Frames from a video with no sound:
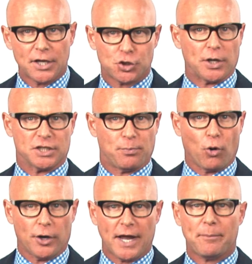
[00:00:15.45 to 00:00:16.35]

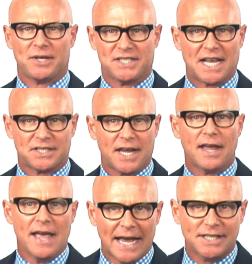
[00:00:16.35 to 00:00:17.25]
transporting, possessing,
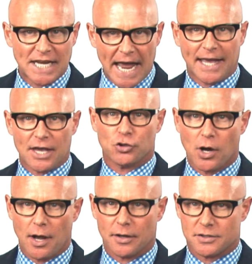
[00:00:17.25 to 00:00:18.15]
and taking
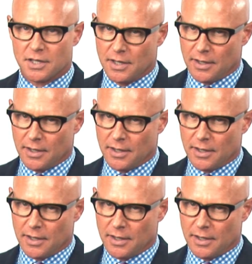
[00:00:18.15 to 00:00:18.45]
drugs,